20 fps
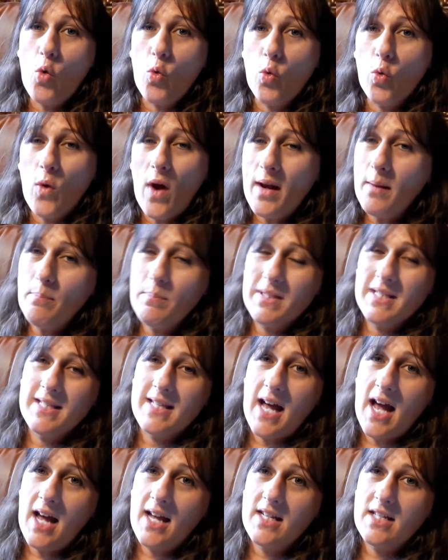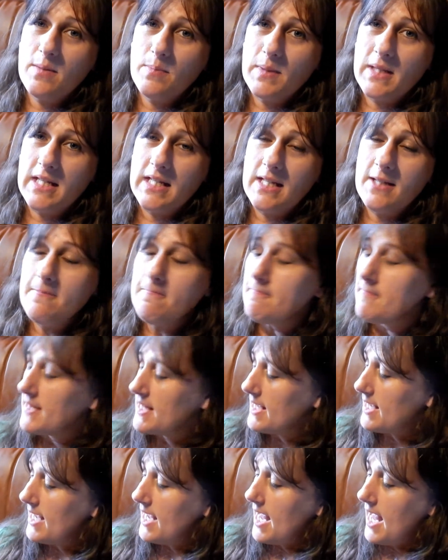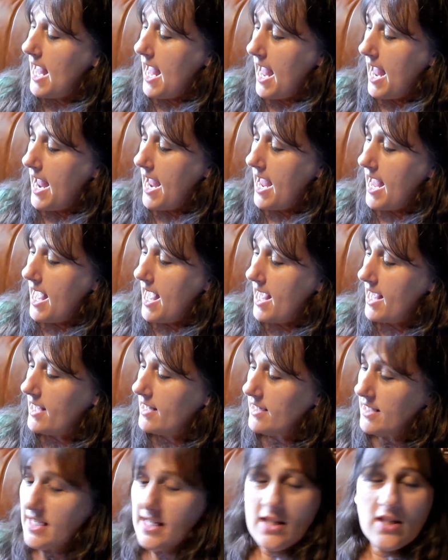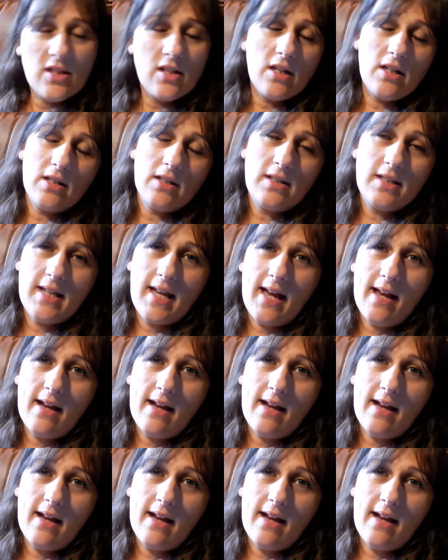right beside me, and he zonked